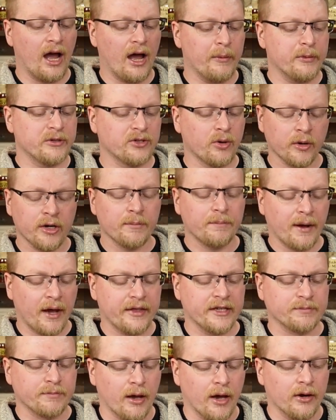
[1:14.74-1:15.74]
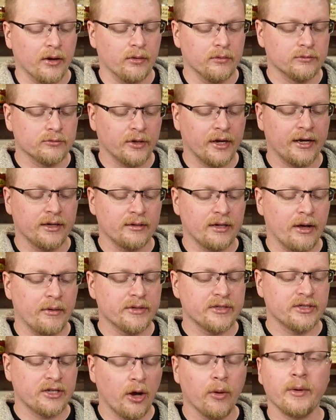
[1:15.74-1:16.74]
I was going to buy this bottle, right? I
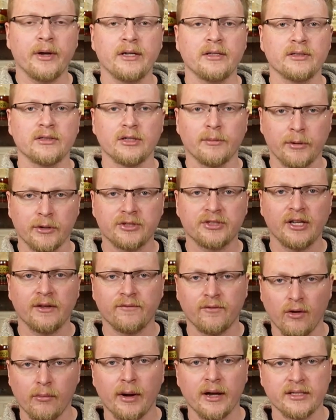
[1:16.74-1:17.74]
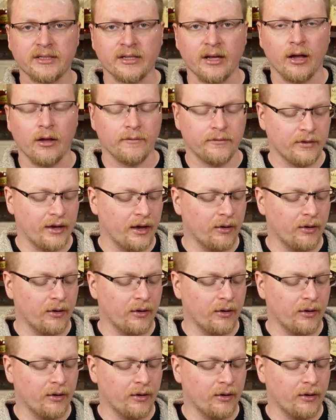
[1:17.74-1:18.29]
was going to purchase it for myself.